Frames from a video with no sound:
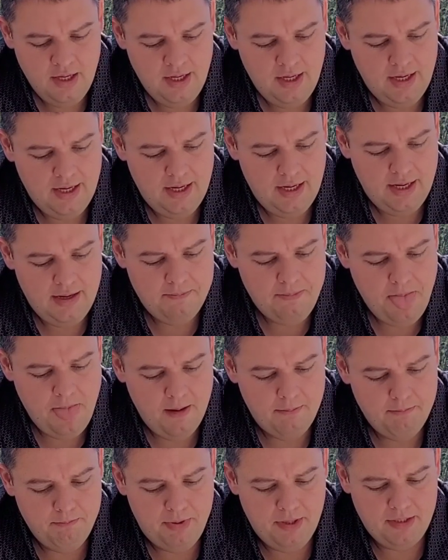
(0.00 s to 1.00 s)

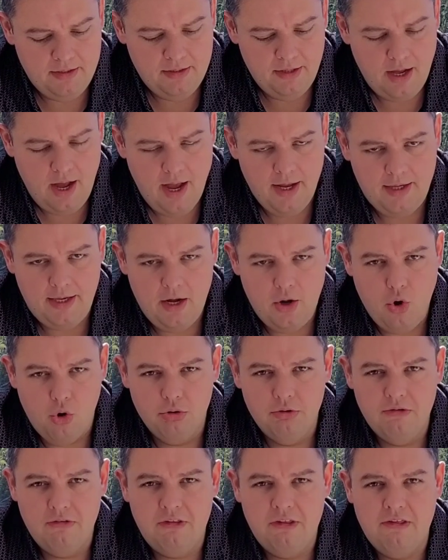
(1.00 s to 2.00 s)
But I can
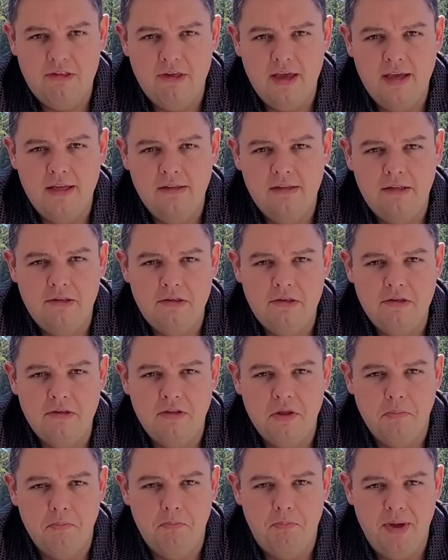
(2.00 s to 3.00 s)
honestly say this is
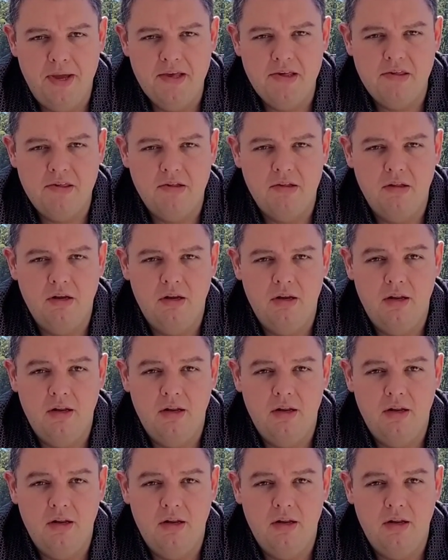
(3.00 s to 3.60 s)
the best